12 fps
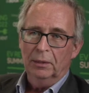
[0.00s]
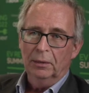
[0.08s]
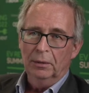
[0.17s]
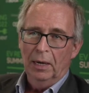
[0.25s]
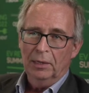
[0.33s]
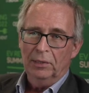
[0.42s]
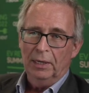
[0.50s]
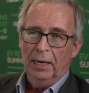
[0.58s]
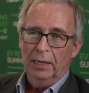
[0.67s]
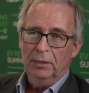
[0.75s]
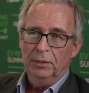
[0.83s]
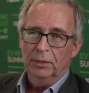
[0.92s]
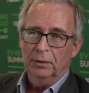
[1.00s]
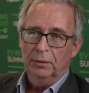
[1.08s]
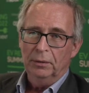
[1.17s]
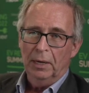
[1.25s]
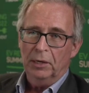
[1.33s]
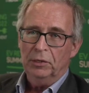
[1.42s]
who has the attitude,
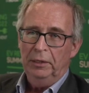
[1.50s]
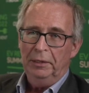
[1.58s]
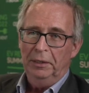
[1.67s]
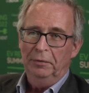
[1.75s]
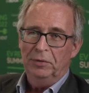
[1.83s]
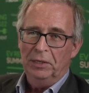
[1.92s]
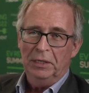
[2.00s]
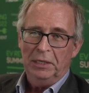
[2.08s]
who actually lives the